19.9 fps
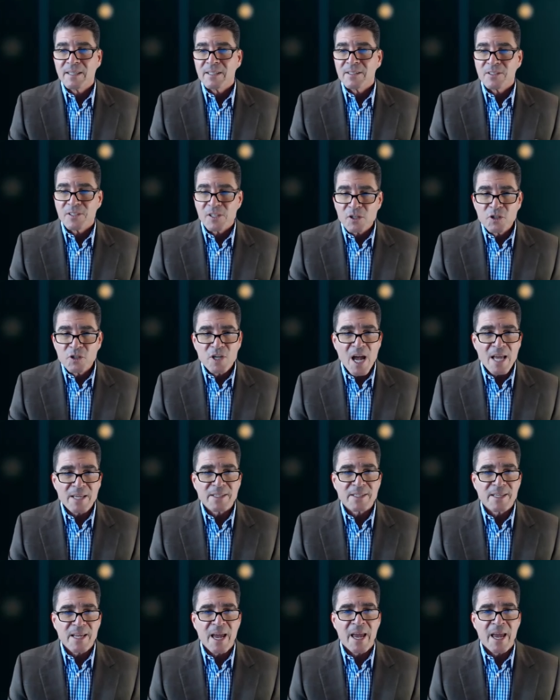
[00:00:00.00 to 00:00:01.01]

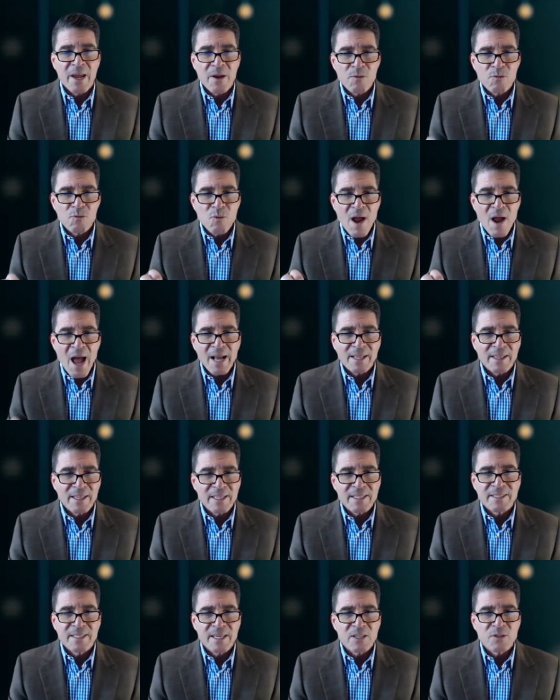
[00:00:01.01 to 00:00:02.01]
suggests a
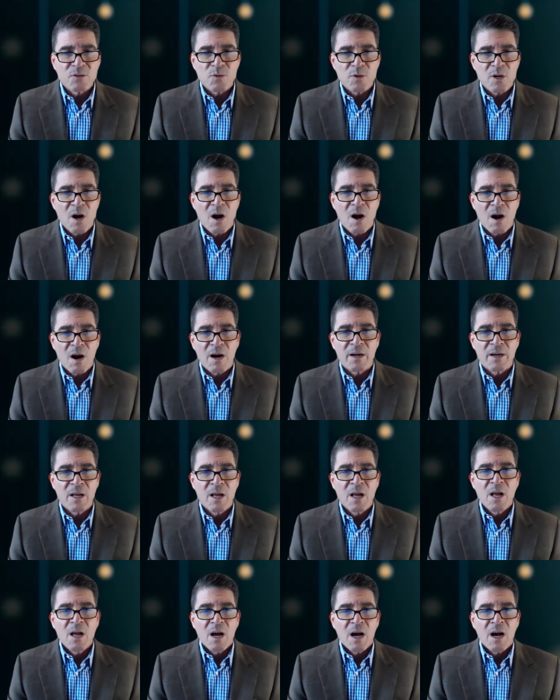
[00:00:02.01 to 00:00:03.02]
reckless disregard
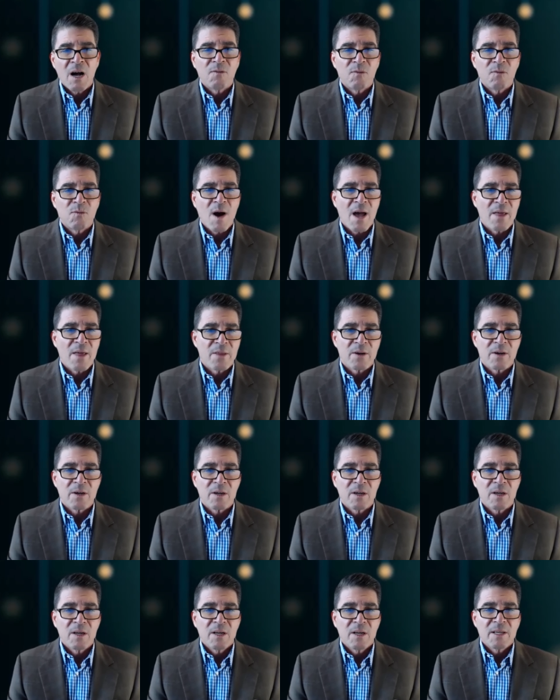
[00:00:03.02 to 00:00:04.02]
of
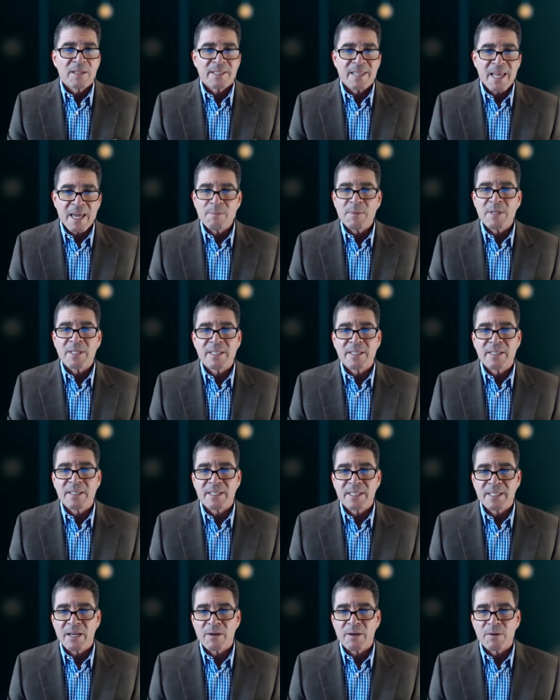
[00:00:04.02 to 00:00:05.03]
whether statements in the
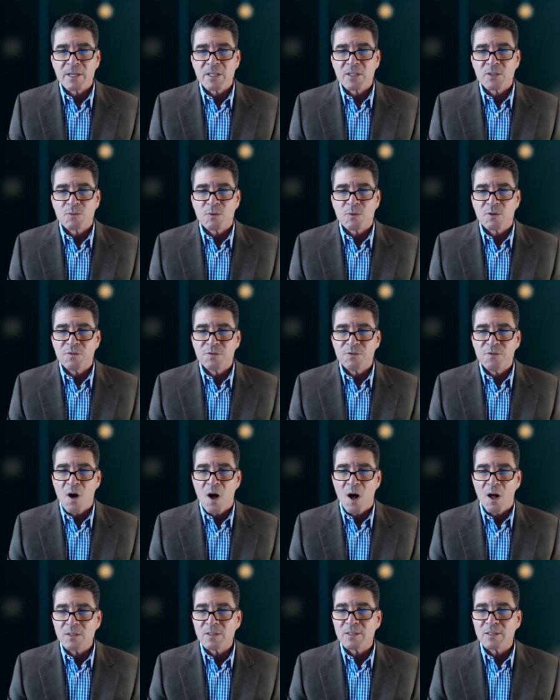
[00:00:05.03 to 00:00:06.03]
series were
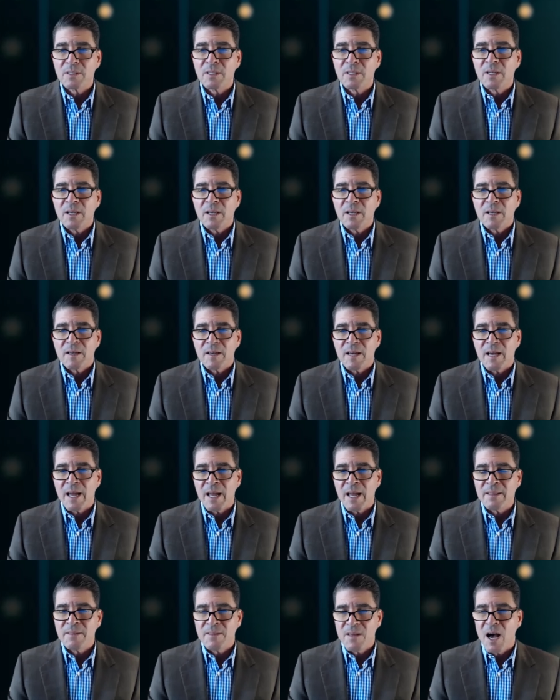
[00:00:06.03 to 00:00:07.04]
false
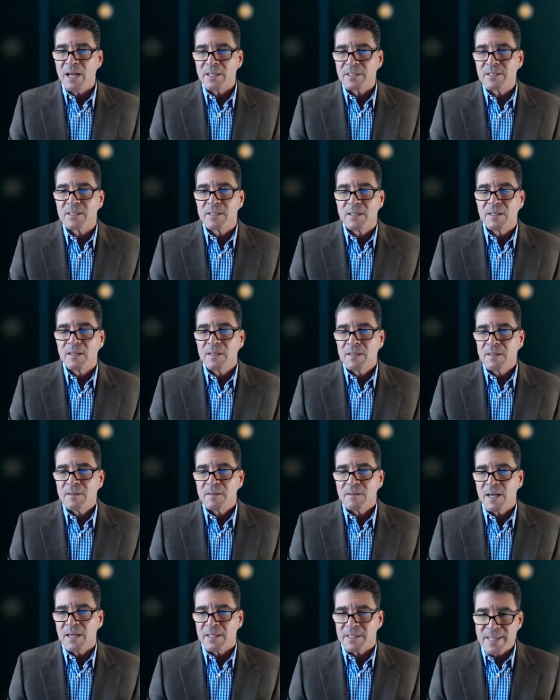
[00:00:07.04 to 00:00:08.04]
and thus
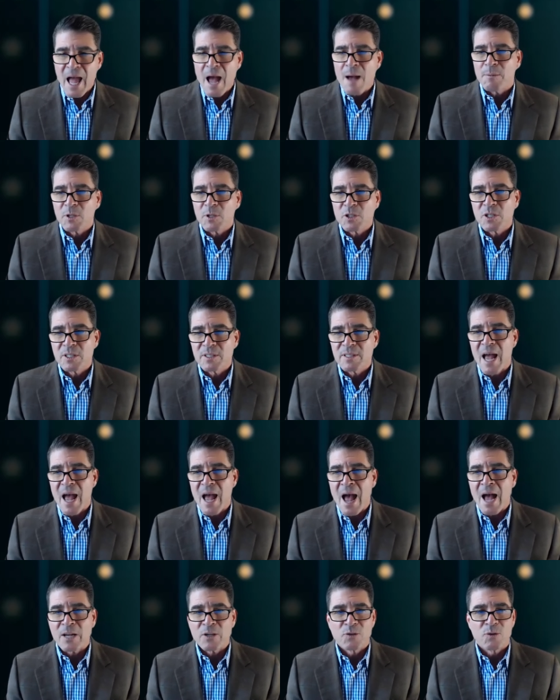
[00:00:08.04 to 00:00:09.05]
establishes
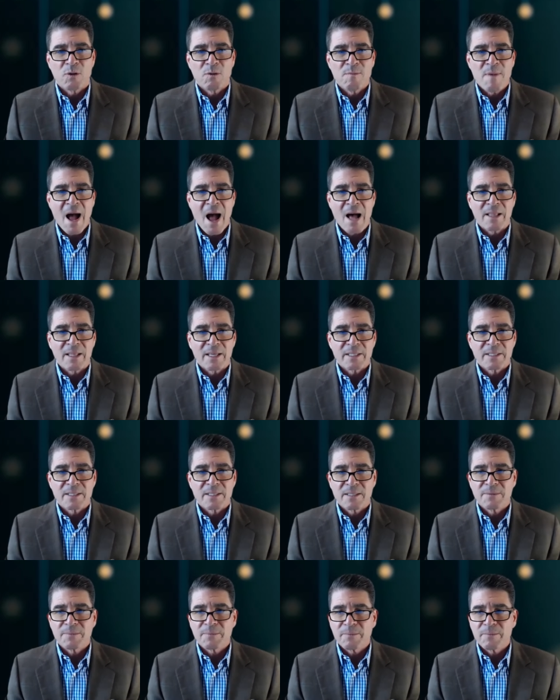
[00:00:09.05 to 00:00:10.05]
actual
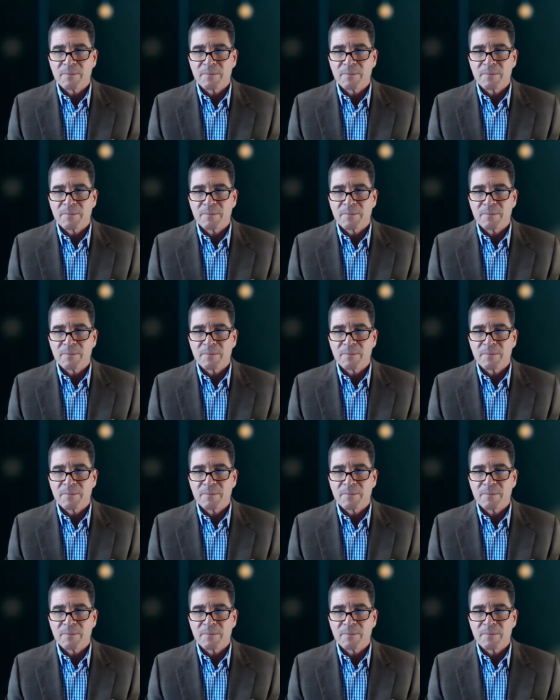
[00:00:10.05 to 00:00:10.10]
malice.